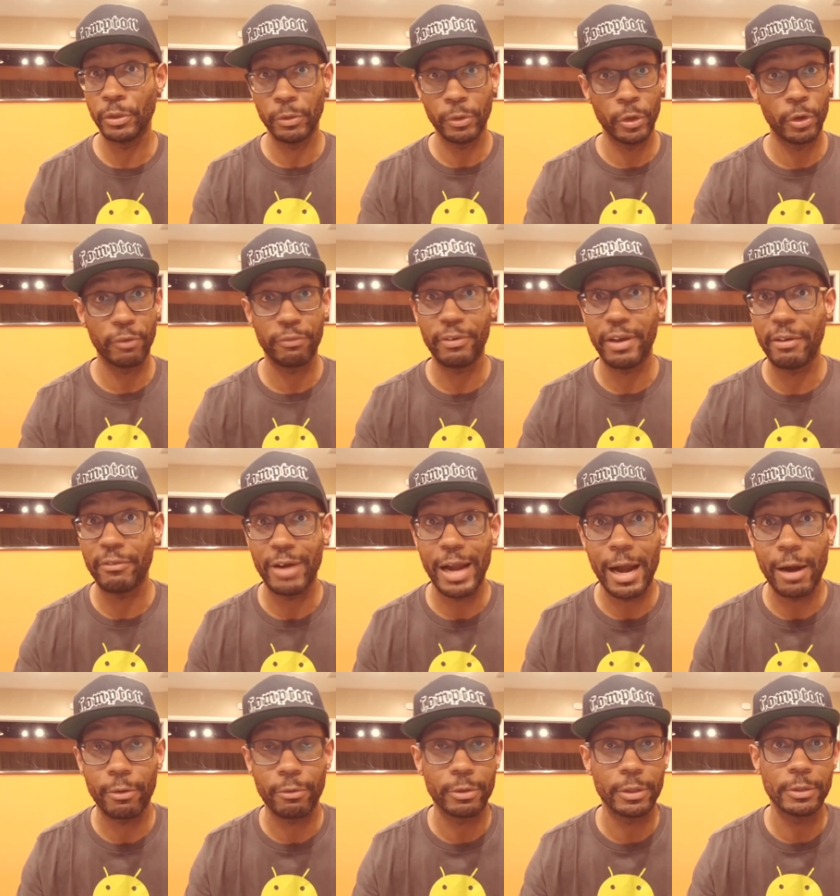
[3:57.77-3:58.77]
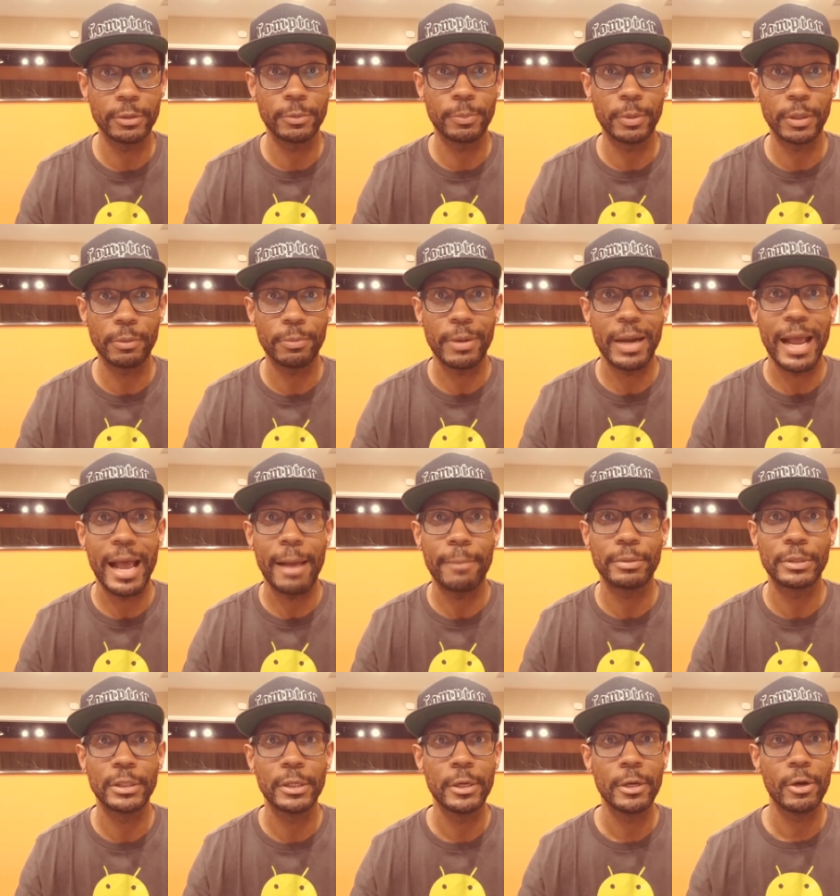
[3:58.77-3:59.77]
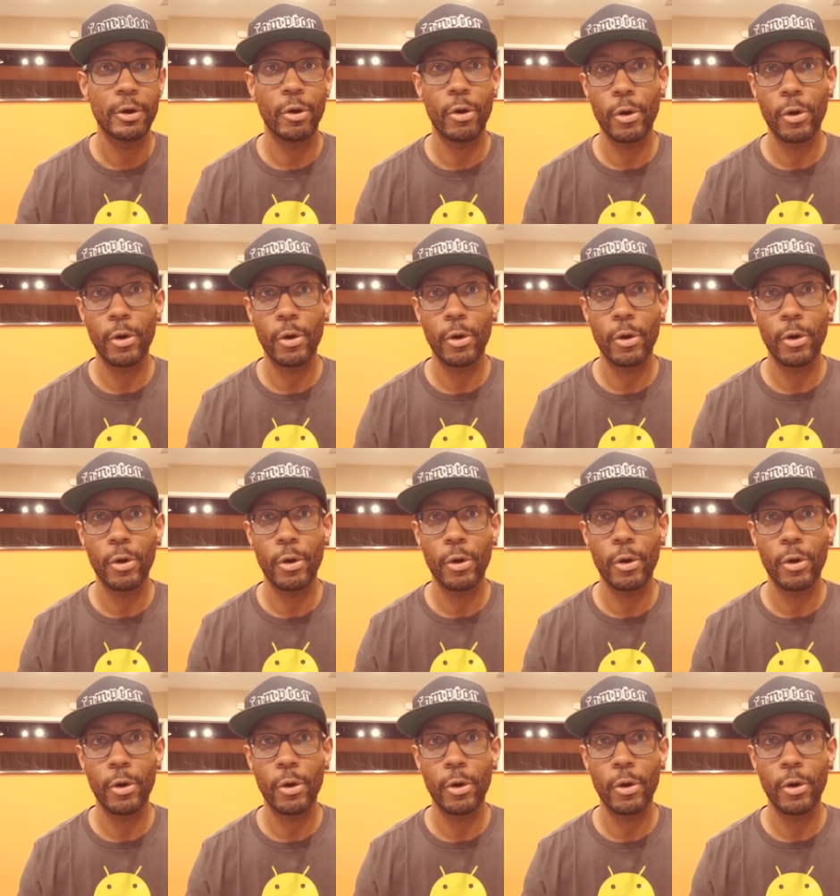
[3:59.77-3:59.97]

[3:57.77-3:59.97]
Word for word: your favorite algorithms book, perhaps,